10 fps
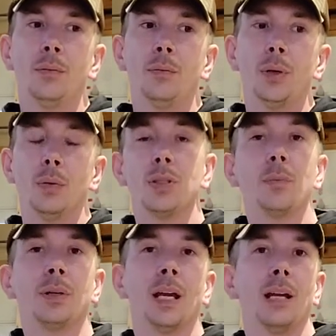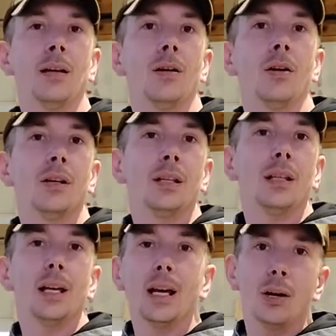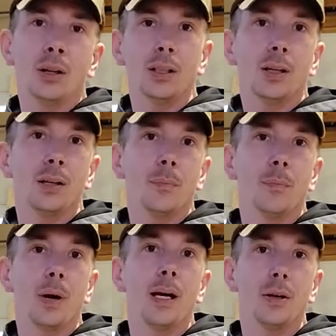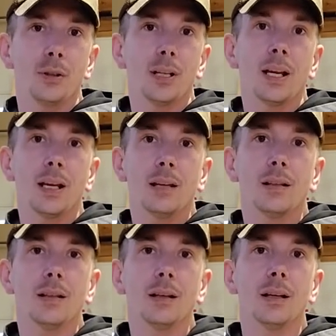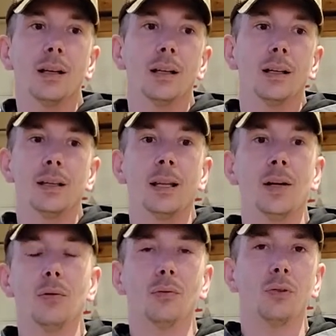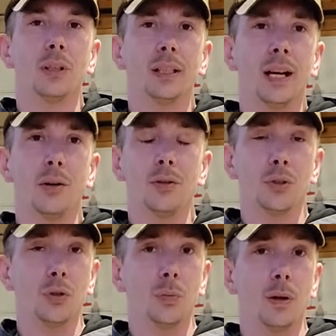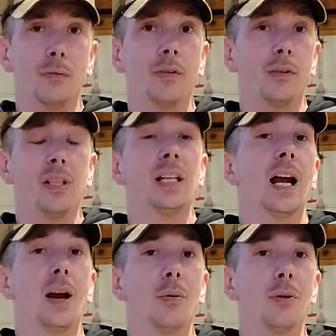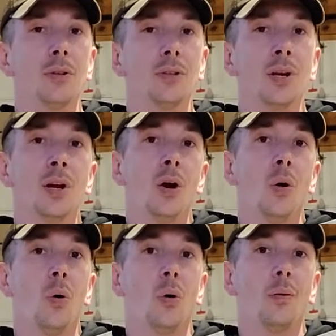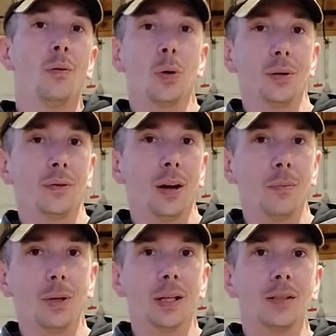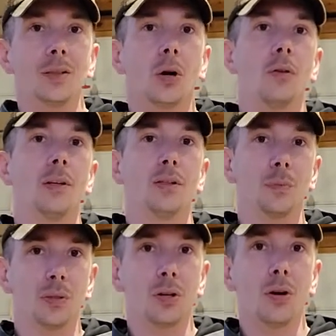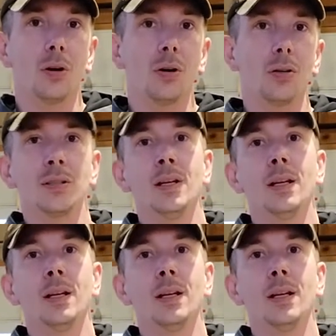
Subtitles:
be reciprocated on the buyer's end. They don't really care that you spent 15 hours or 45 minutes carving some stars.